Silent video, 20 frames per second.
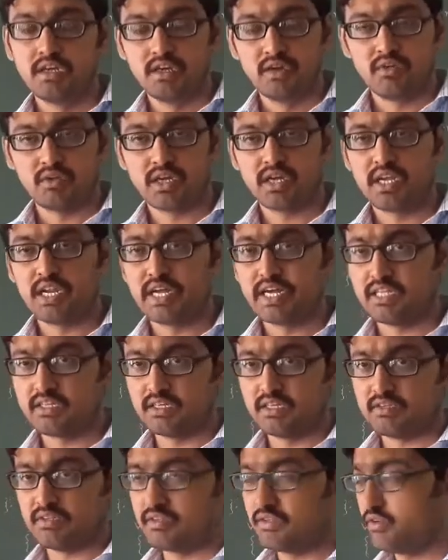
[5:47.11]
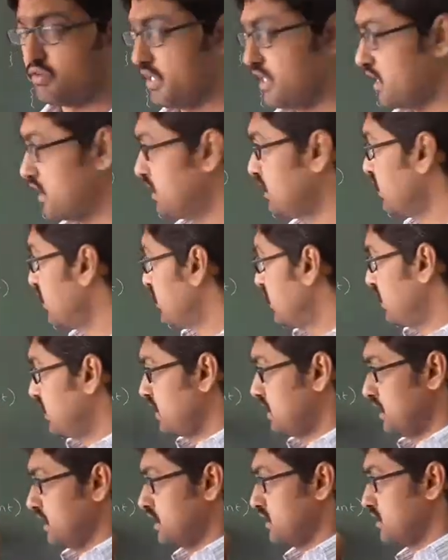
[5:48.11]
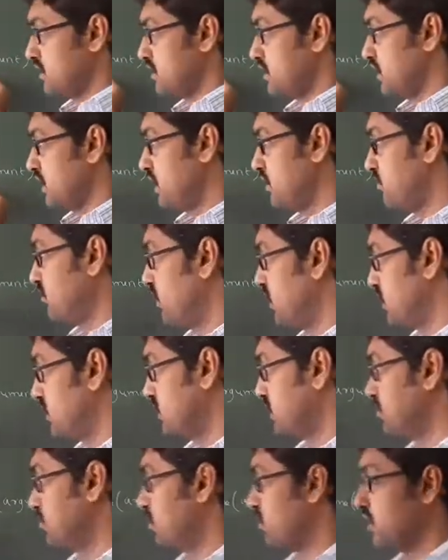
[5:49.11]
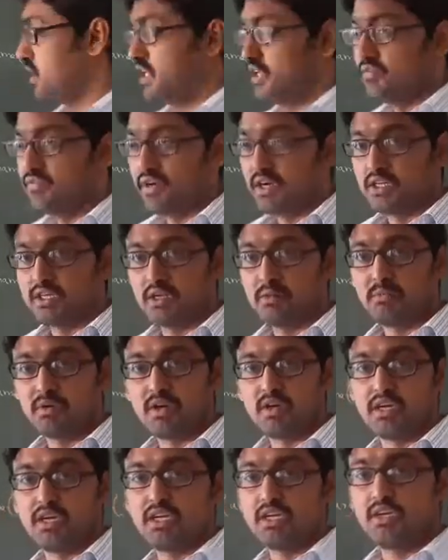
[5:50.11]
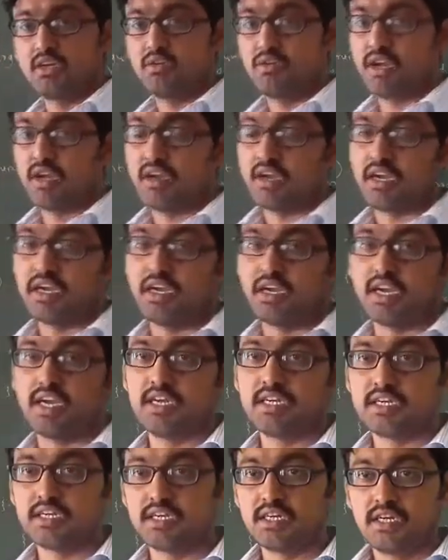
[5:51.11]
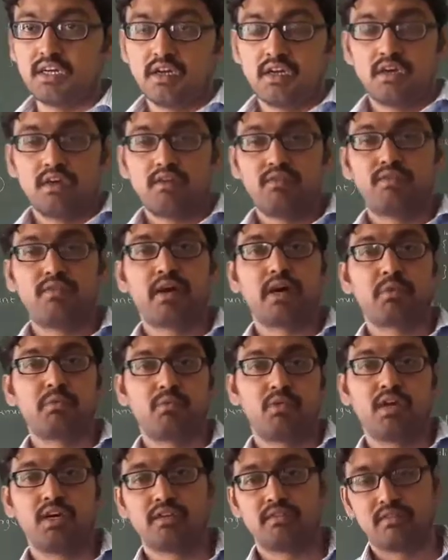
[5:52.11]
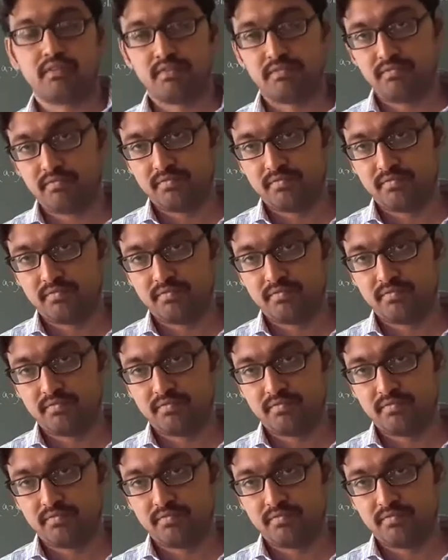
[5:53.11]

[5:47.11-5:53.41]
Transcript: Okay, like this you can take it. Then function body, in function body you can write formulas.